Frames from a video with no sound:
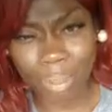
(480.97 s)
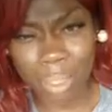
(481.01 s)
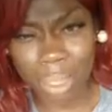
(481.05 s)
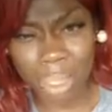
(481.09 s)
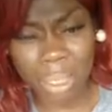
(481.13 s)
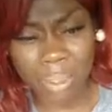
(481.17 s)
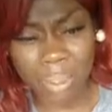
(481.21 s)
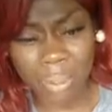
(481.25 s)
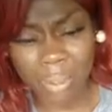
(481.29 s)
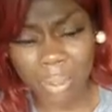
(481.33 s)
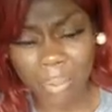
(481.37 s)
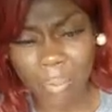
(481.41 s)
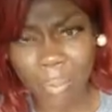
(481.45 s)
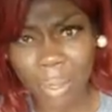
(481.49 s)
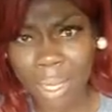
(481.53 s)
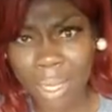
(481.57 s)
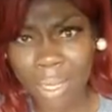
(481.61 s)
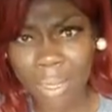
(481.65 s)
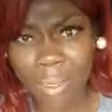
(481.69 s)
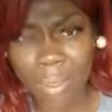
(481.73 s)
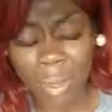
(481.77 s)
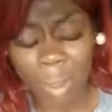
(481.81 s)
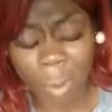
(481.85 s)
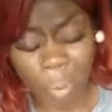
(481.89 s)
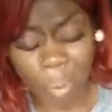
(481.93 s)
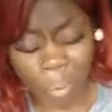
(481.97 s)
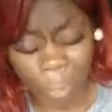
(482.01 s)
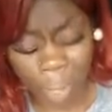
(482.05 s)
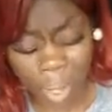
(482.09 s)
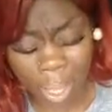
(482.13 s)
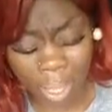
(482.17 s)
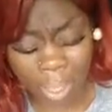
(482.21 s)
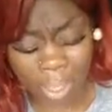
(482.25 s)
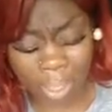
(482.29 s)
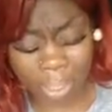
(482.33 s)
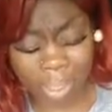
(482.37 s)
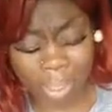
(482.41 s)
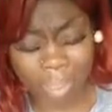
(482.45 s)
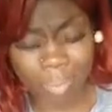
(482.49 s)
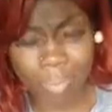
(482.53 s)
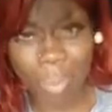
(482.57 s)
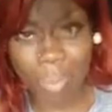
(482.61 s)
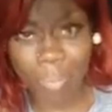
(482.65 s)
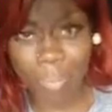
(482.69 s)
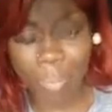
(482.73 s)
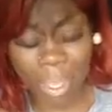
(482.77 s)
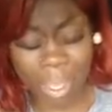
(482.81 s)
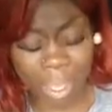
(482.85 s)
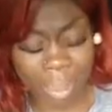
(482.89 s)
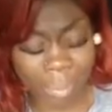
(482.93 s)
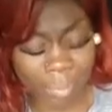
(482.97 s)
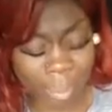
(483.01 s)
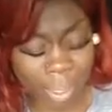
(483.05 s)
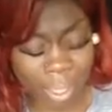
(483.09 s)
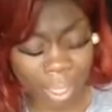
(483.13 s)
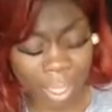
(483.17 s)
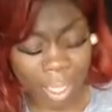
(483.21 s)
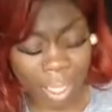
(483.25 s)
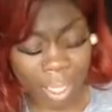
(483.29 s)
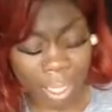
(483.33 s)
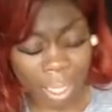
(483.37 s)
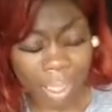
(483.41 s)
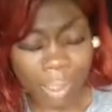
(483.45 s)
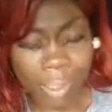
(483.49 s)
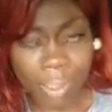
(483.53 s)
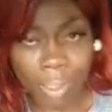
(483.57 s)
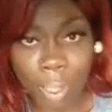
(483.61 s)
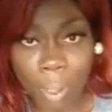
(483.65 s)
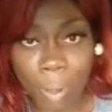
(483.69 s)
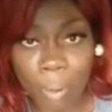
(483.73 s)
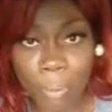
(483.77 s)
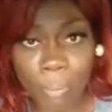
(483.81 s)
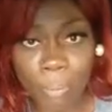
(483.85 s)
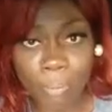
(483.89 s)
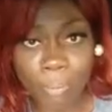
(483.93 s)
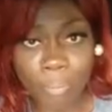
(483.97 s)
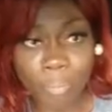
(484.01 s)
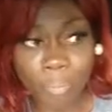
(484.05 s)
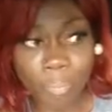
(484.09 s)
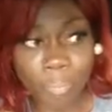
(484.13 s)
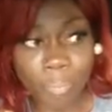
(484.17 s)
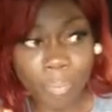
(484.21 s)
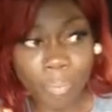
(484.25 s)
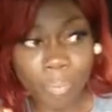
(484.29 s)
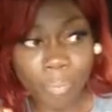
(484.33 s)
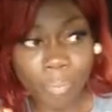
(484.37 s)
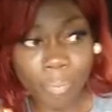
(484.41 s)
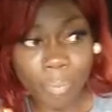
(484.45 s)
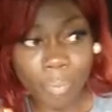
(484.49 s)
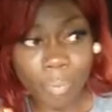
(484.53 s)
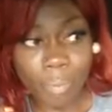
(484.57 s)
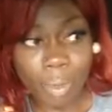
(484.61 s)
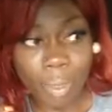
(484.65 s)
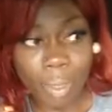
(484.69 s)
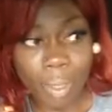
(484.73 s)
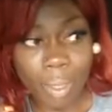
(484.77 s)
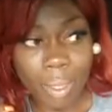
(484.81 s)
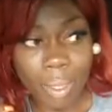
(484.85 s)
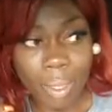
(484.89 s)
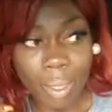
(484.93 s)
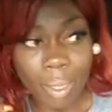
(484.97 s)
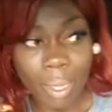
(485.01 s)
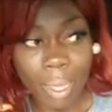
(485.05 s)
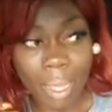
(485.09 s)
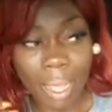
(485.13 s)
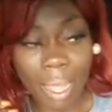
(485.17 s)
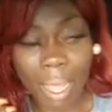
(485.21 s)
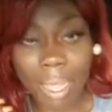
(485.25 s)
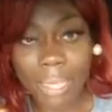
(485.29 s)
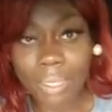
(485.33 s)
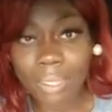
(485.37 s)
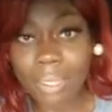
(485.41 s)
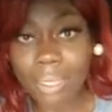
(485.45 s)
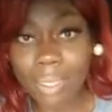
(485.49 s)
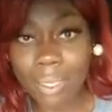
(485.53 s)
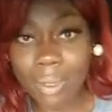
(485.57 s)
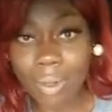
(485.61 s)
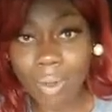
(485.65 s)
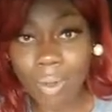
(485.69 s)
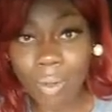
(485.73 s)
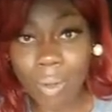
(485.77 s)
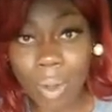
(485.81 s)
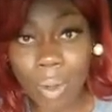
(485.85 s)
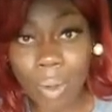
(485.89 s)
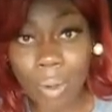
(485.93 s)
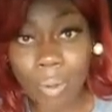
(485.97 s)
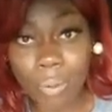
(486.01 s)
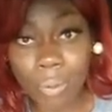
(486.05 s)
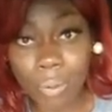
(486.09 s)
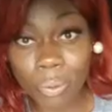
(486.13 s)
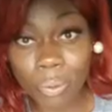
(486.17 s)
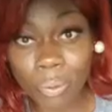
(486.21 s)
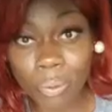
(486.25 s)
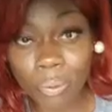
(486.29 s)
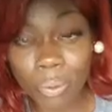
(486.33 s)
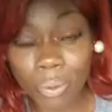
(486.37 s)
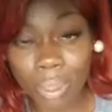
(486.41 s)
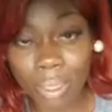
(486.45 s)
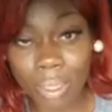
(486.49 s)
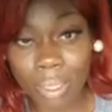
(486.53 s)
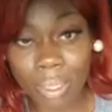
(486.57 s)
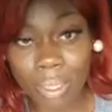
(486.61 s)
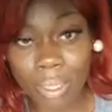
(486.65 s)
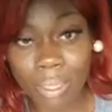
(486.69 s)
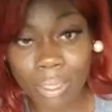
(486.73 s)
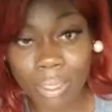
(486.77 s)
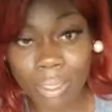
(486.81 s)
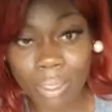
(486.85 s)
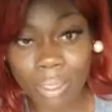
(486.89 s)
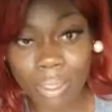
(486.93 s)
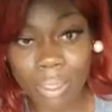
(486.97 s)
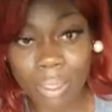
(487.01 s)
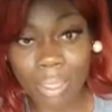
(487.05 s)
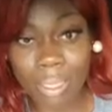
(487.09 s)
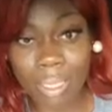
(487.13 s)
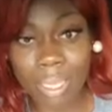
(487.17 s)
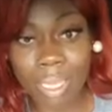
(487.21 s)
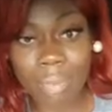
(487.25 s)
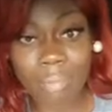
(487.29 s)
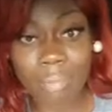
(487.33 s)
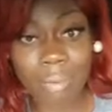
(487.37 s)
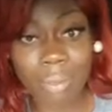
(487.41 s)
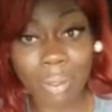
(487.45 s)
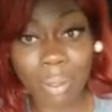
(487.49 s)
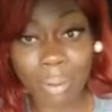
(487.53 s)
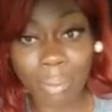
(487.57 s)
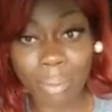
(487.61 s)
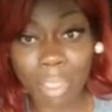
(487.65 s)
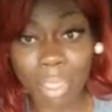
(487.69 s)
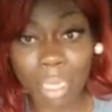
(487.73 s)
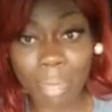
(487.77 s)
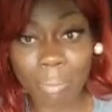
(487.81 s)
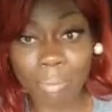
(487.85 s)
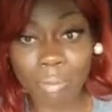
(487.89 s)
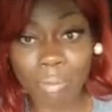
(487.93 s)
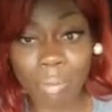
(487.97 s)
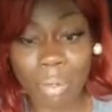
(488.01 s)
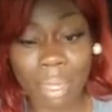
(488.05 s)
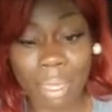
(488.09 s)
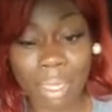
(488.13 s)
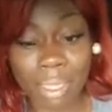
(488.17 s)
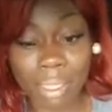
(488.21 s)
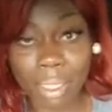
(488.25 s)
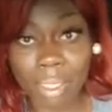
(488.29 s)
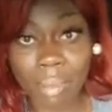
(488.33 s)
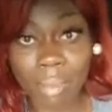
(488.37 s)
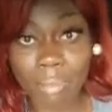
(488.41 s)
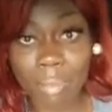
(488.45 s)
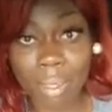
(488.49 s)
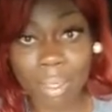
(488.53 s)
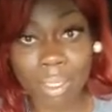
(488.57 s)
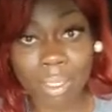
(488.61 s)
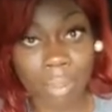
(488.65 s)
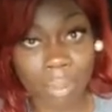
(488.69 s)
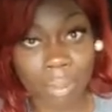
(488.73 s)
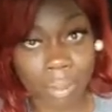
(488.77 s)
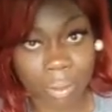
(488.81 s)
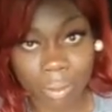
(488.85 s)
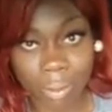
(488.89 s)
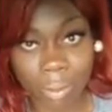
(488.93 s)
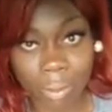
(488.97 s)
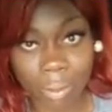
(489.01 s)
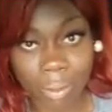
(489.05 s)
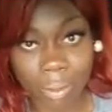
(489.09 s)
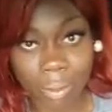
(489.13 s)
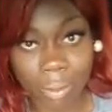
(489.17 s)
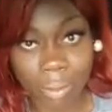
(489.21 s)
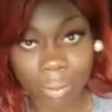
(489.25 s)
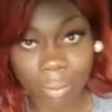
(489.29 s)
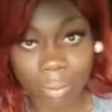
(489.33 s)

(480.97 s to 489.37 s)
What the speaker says: send her away. No way. This is my baby. So I still go through things, even though that I'm trying to minister.